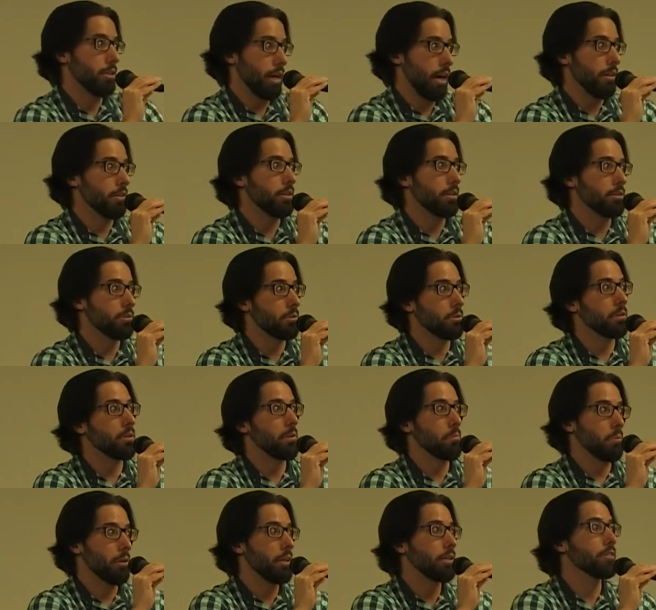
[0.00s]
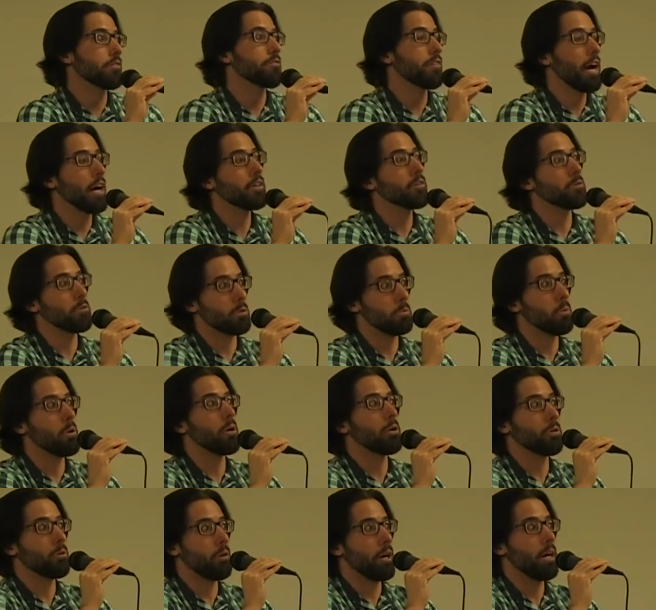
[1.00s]
I think, certainly plays a factor as
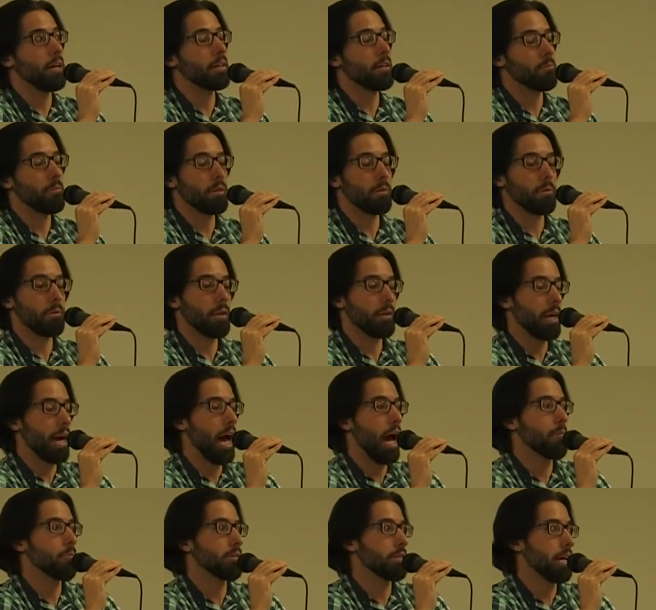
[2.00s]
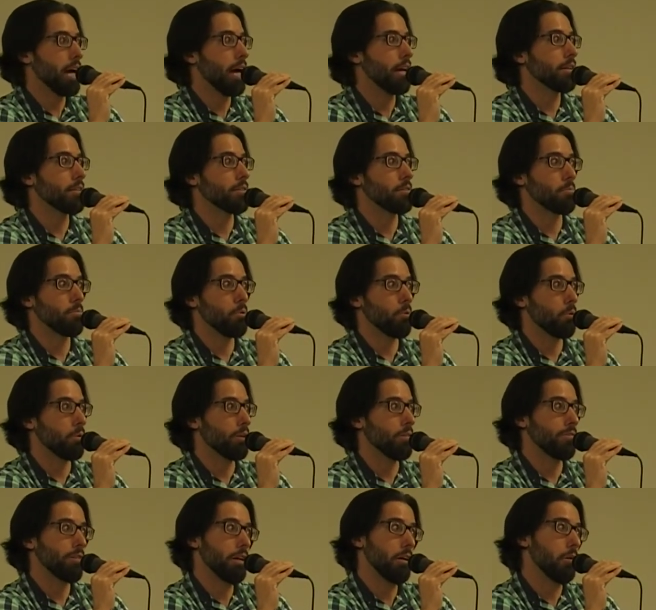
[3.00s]
well. You're right. I mean, the, the habitat is important.
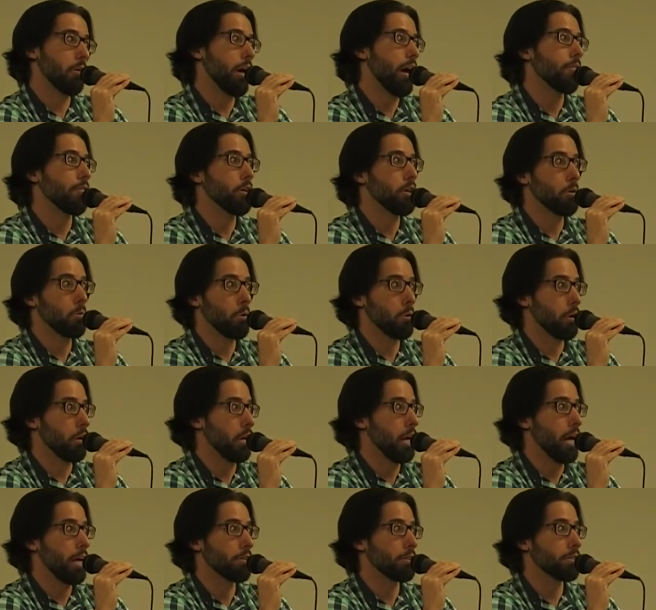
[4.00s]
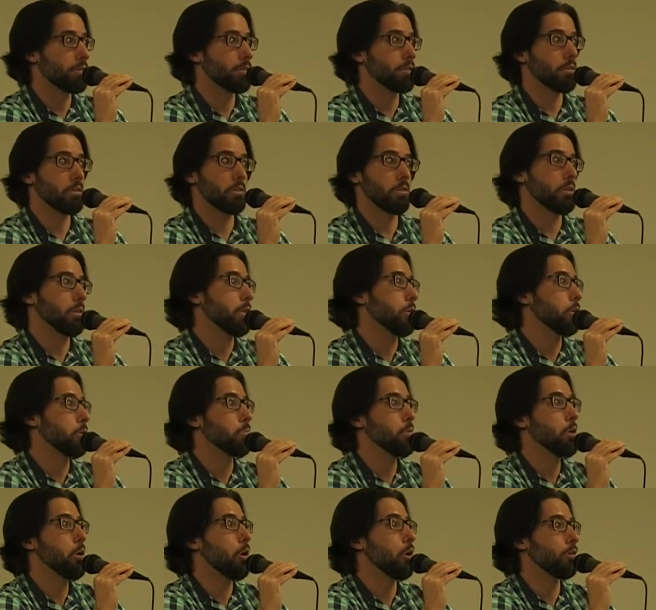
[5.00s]
If they don't have anywhere to nest, there could
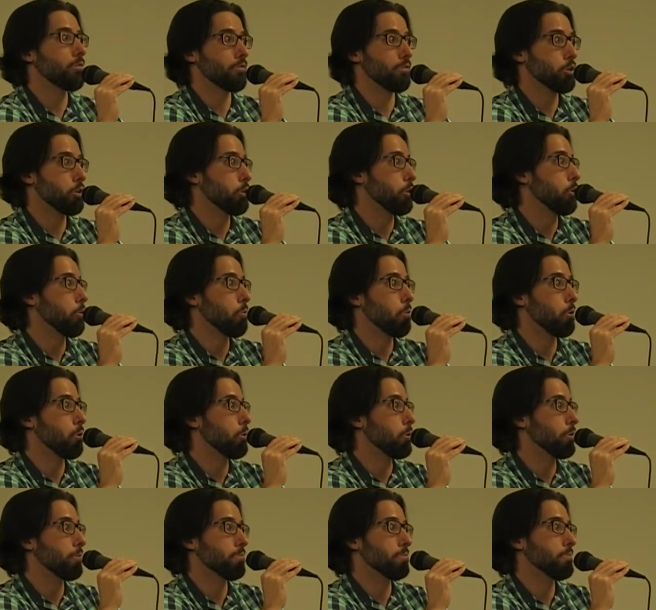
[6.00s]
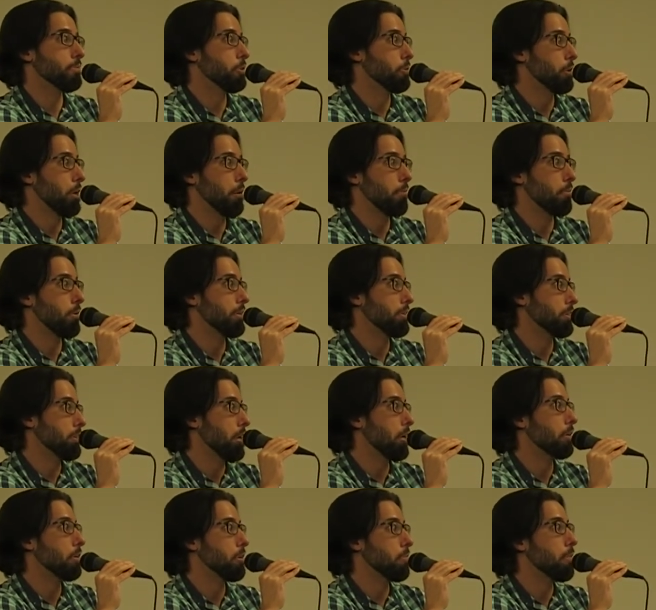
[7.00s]
be all the fish in the world. You're right, but it's
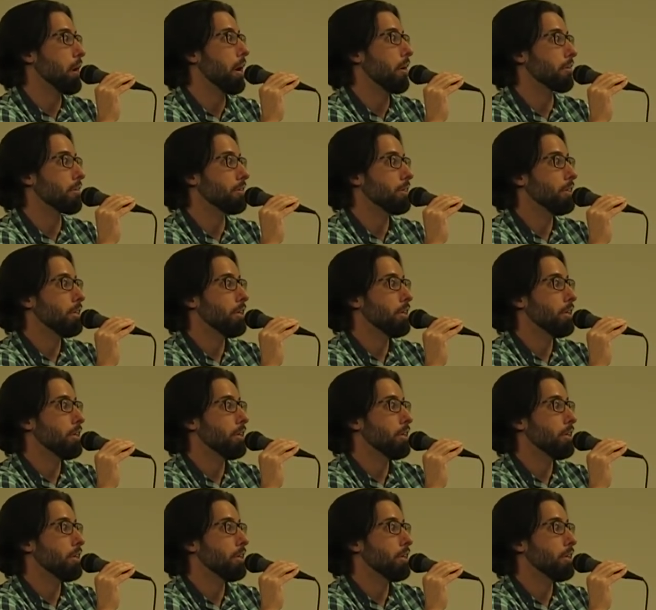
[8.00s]
not going to matter.